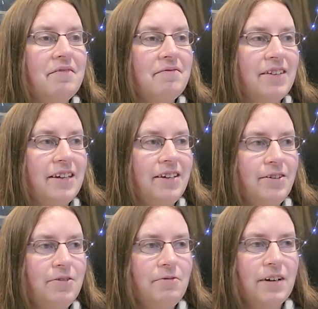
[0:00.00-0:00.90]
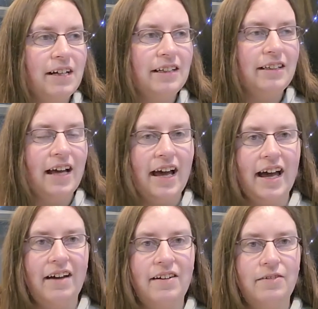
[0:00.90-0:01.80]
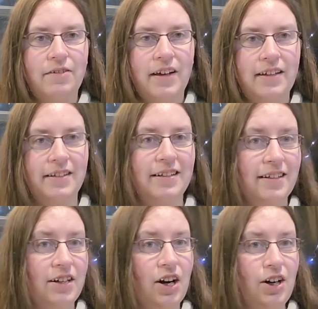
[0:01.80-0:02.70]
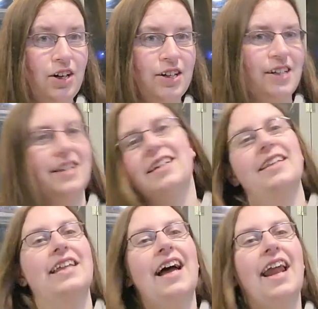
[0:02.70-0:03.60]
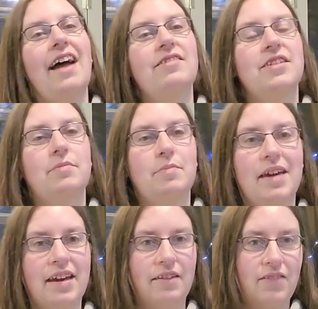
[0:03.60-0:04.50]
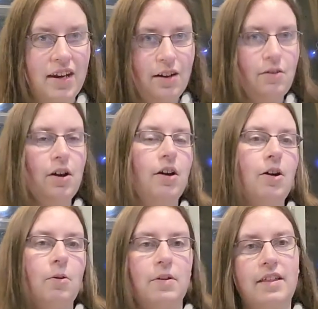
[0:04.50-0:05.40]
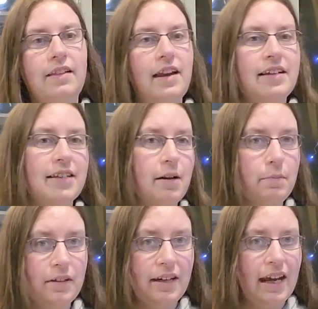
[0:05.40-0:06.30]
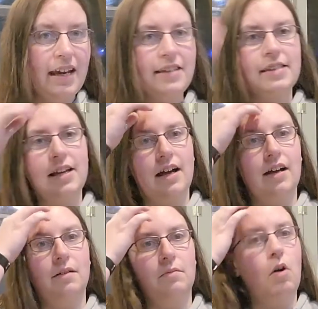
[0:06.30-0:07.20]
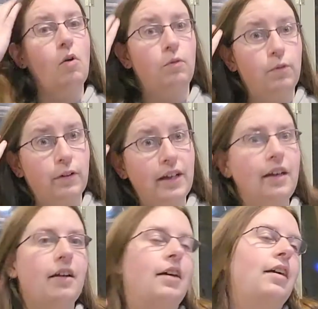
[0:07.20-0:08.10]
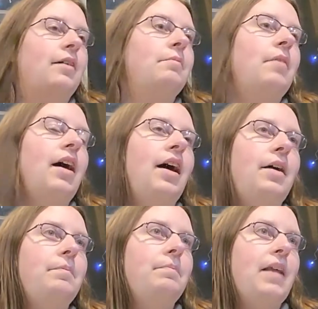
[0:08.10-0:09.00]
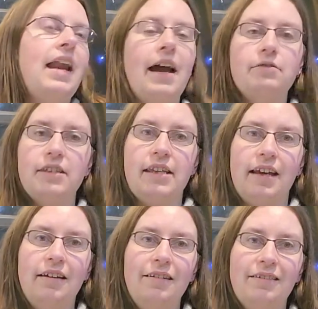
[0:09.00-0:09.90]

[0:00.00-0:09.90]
you will have heard that I was going to be making a video within the next couple of days, hopefully, announcing